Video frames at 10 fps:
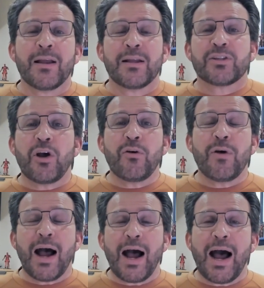So
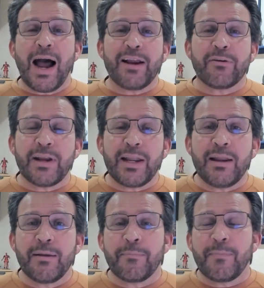I
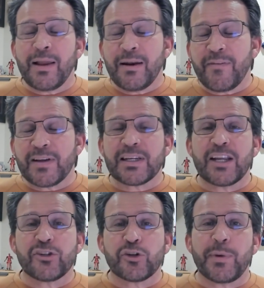agree, an investigation
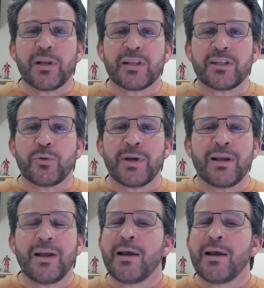should be looked into it,